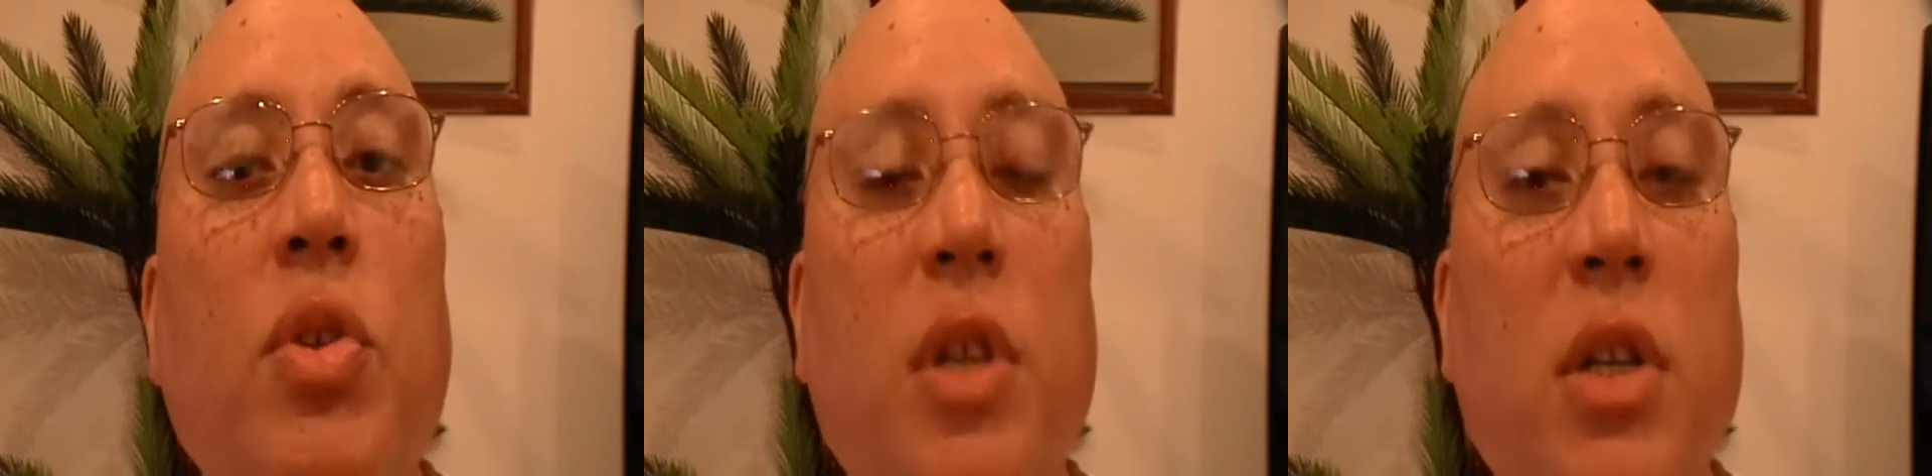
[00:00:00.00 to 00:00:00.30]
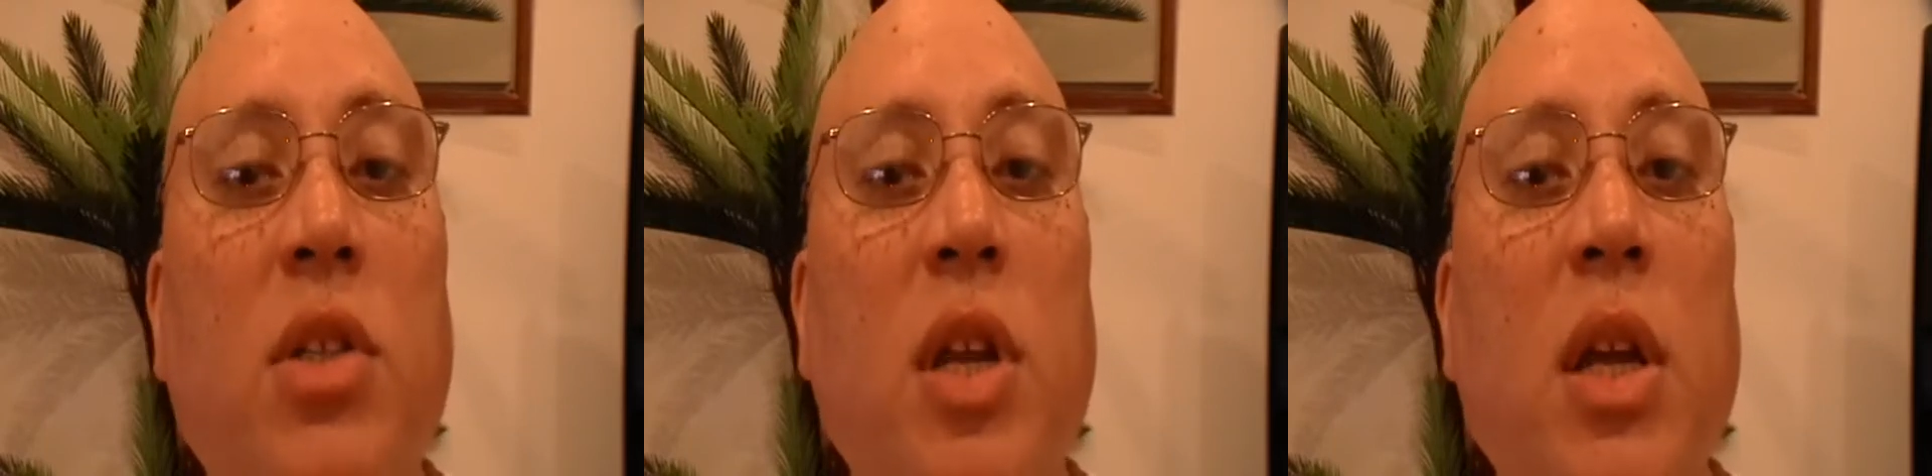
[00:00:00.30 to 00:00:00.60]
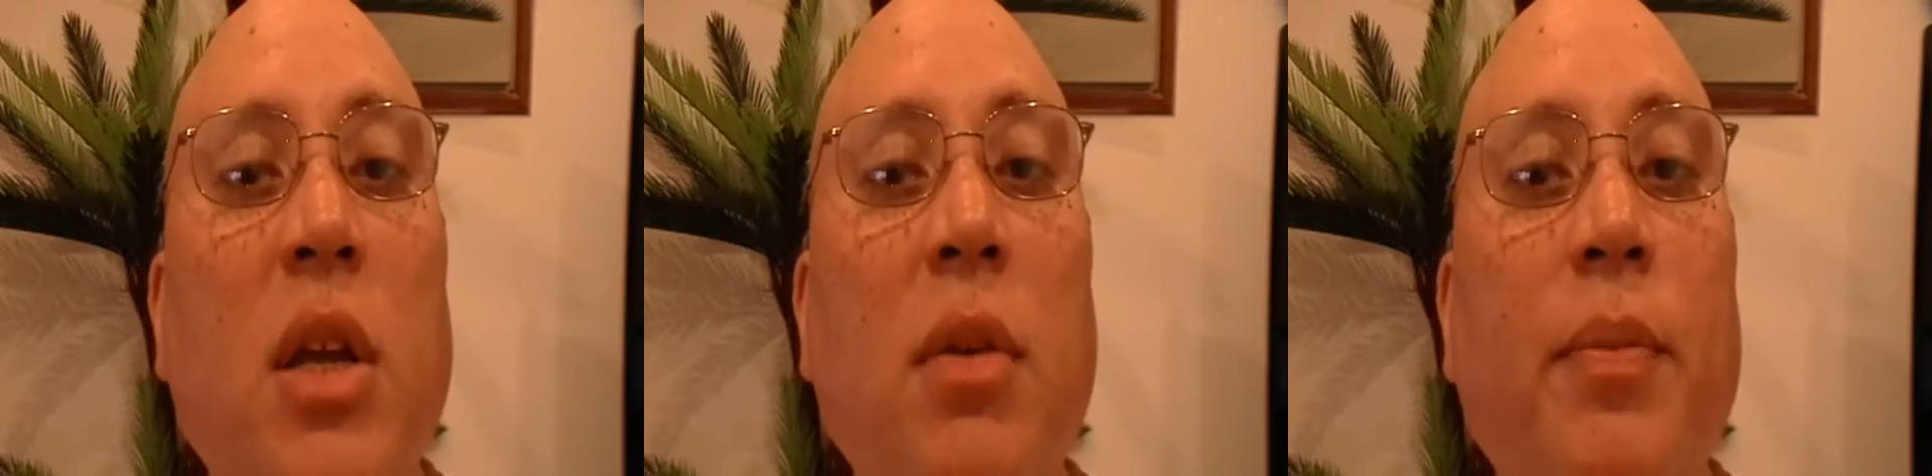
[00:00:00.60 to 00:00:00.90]

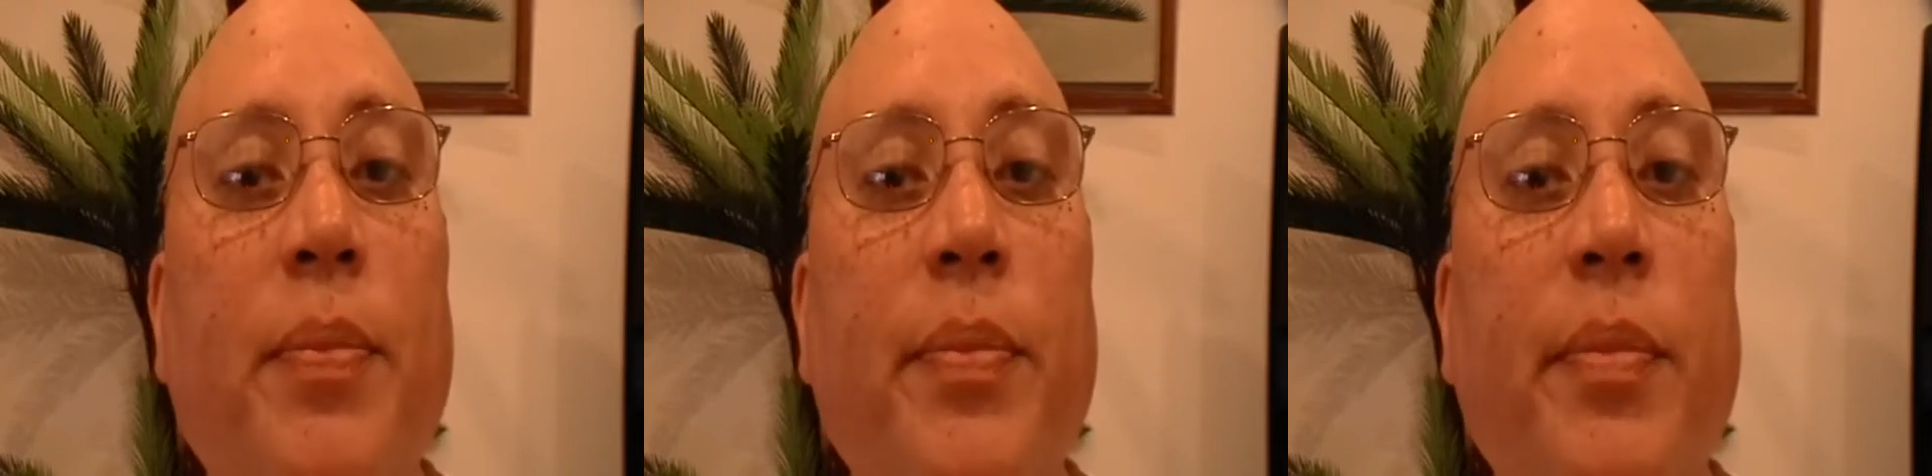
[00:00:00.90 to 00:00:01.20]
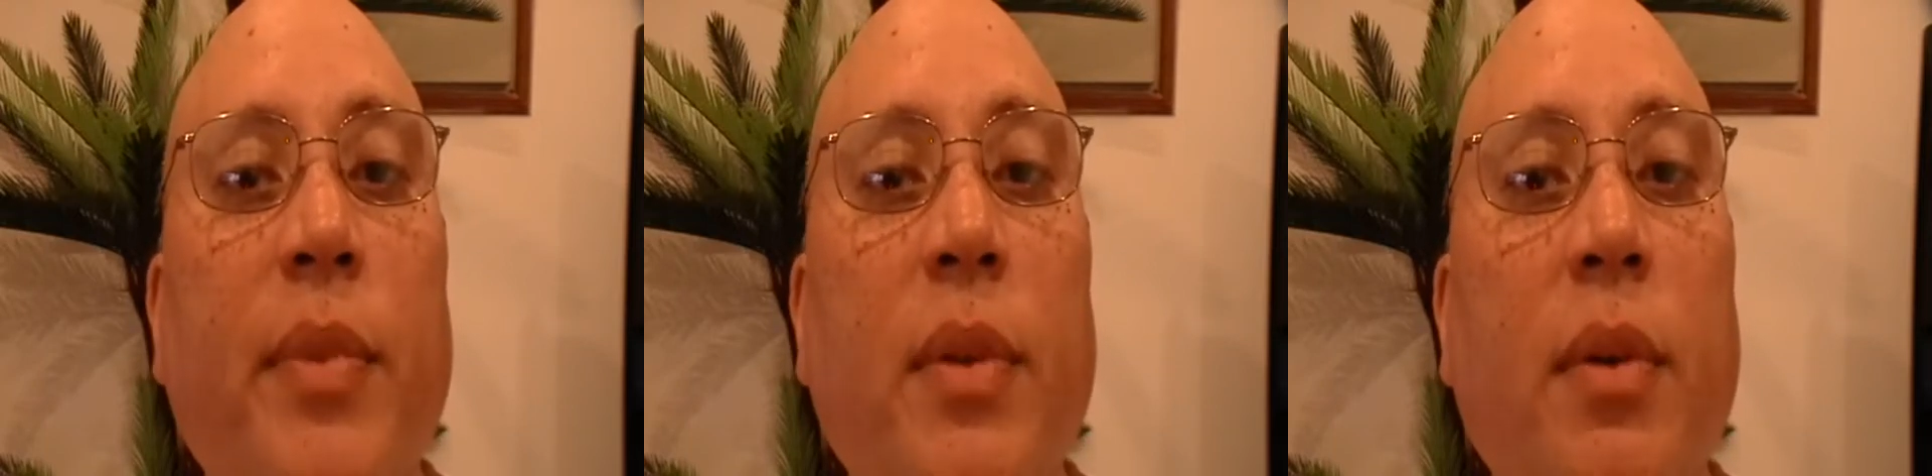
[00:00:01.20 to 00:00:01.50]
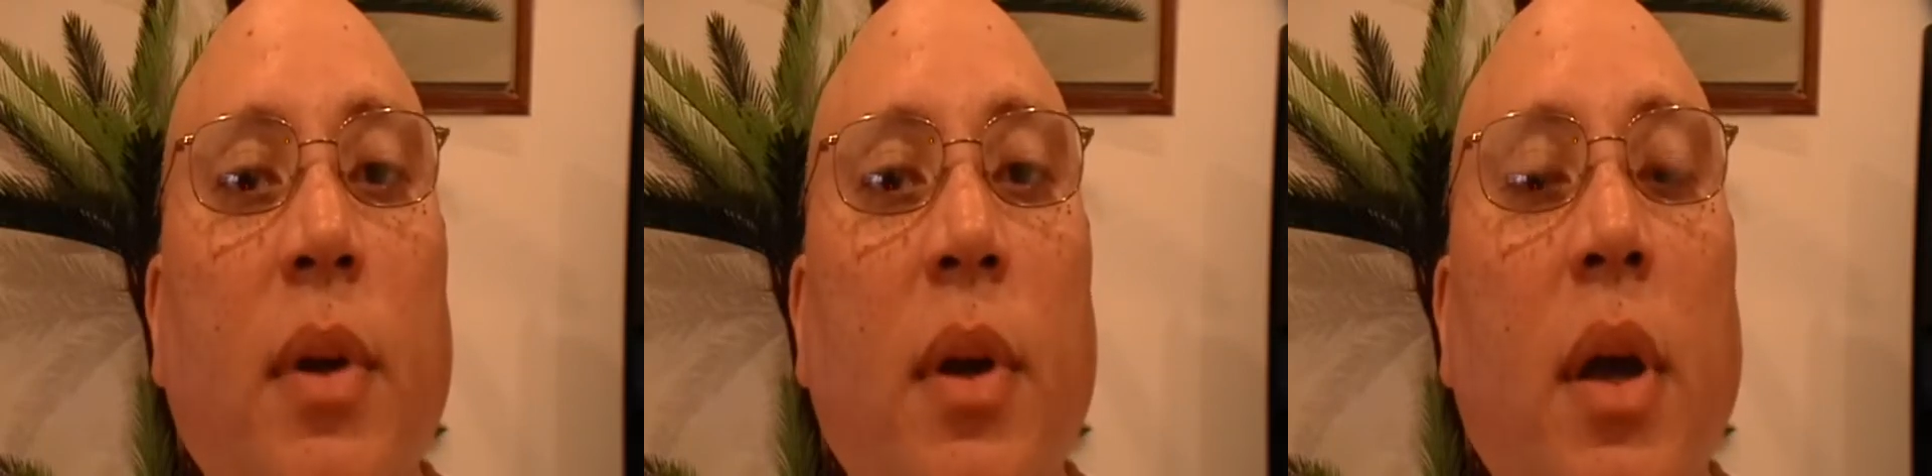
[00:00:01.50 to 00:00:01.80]
16.
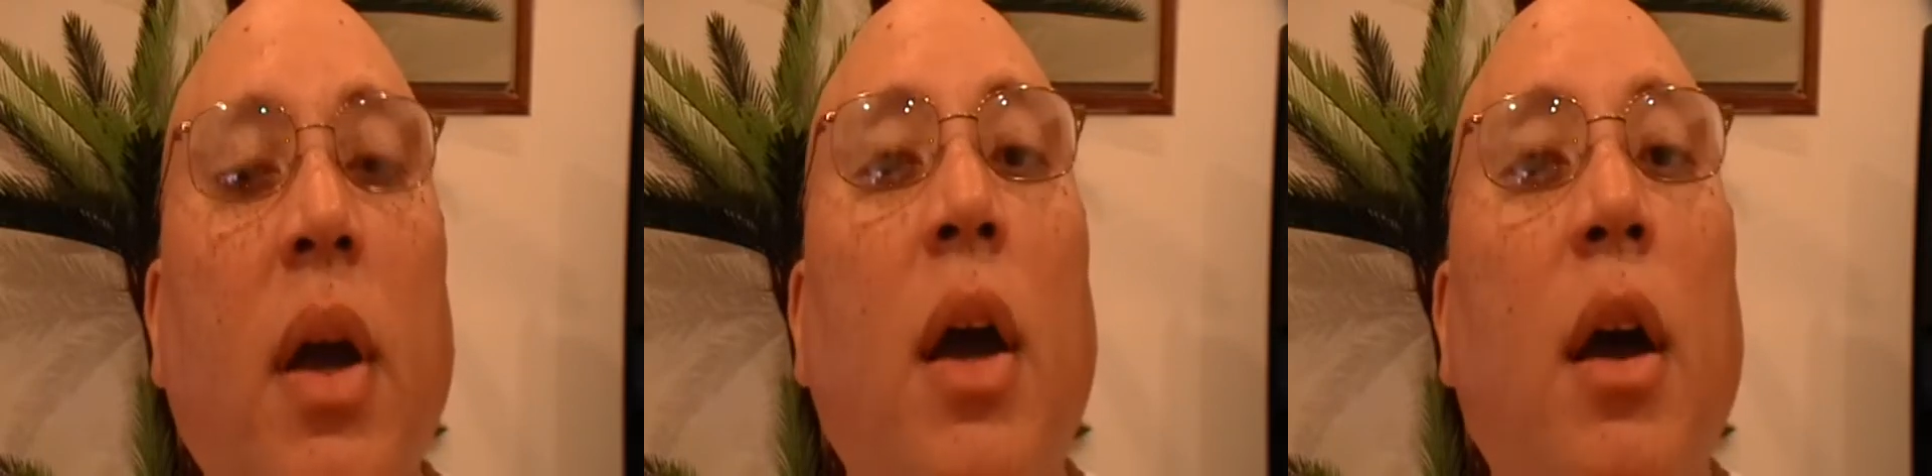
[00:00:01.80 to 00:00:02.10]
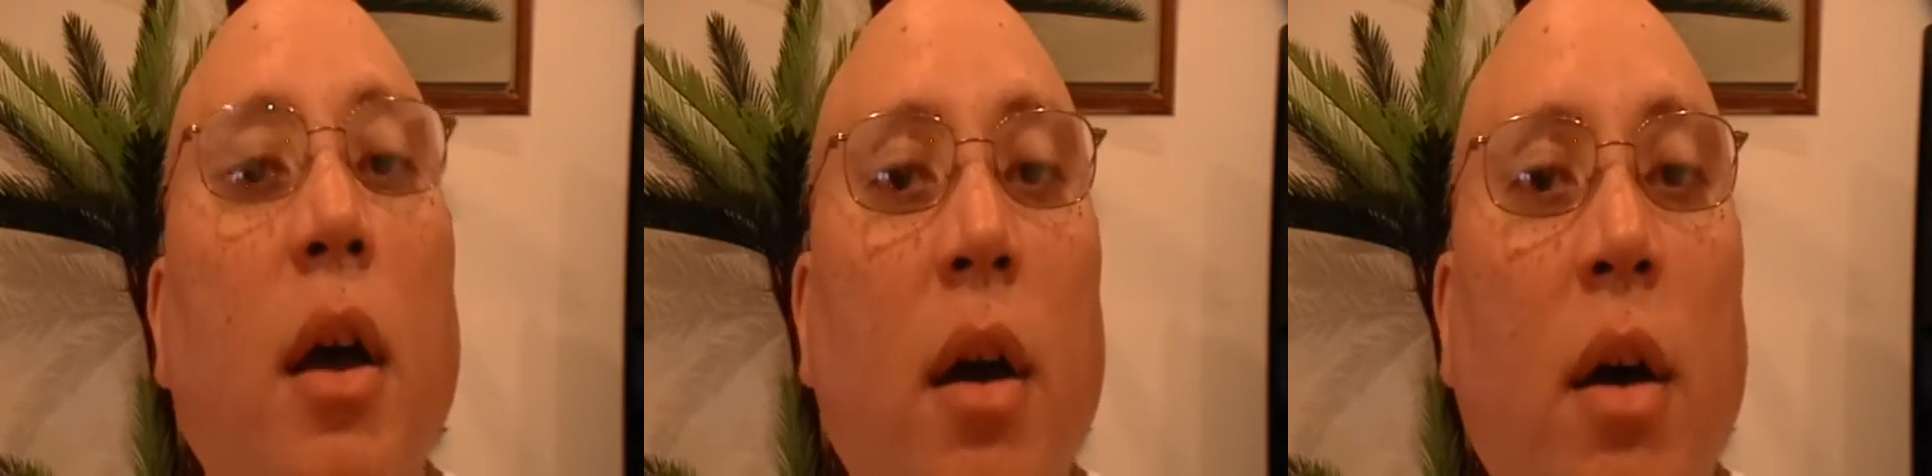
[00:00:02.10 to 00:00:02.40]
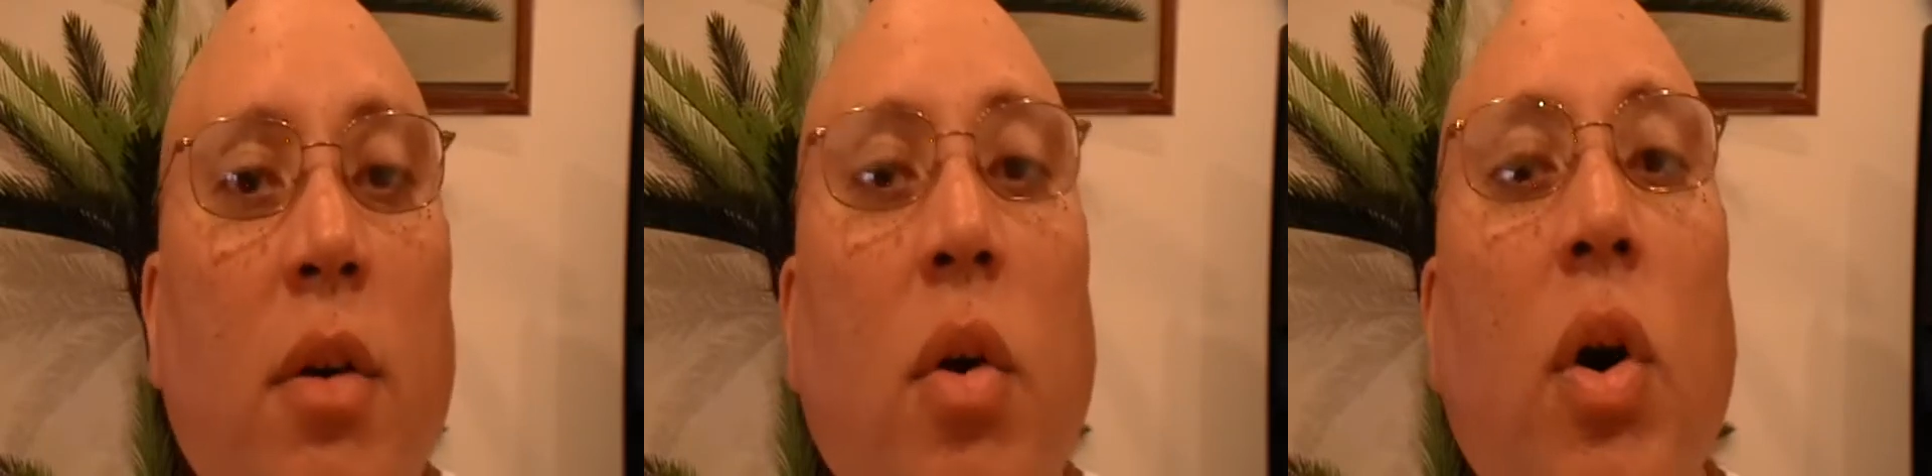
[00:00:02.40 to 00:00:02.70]

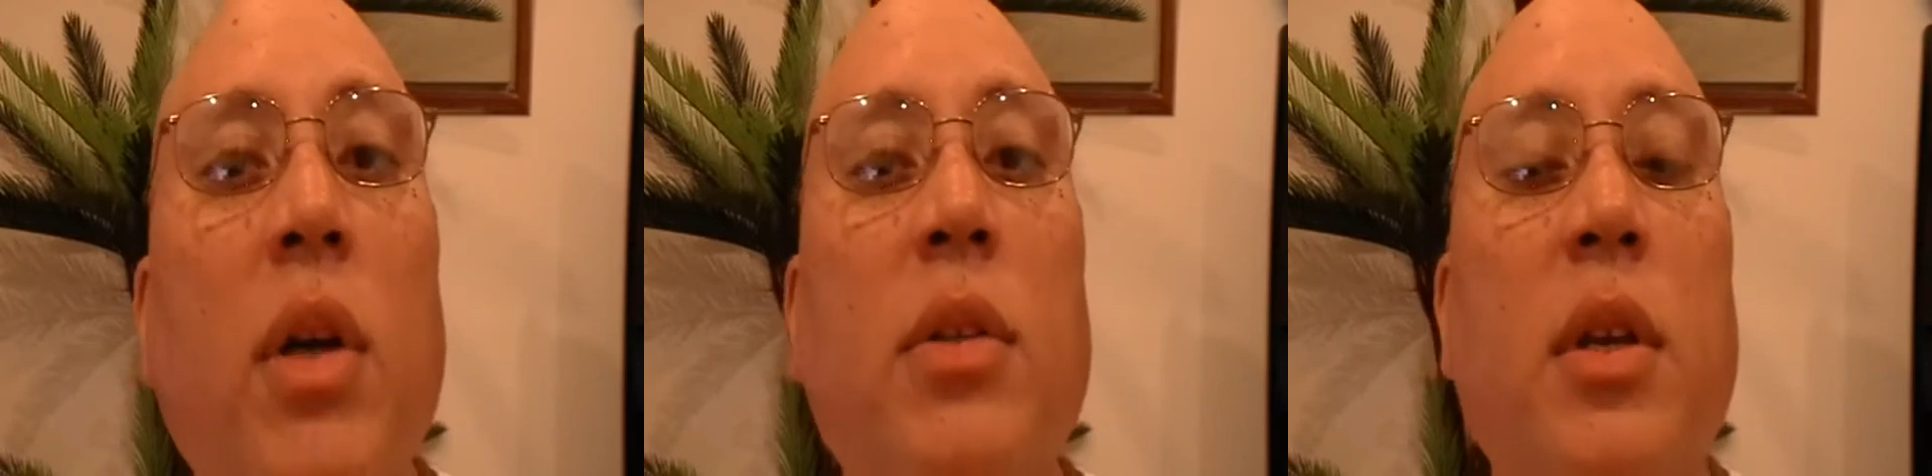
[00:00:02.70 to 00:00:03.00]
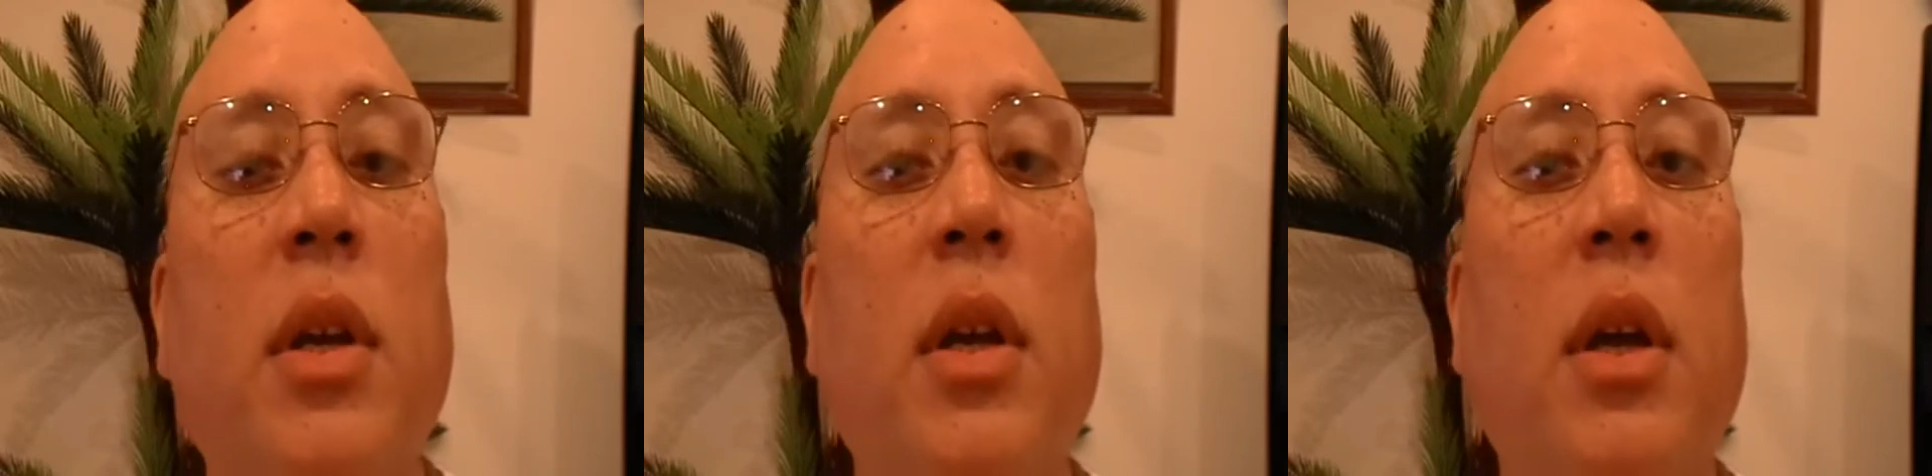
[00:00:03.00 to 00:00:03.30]
Of course,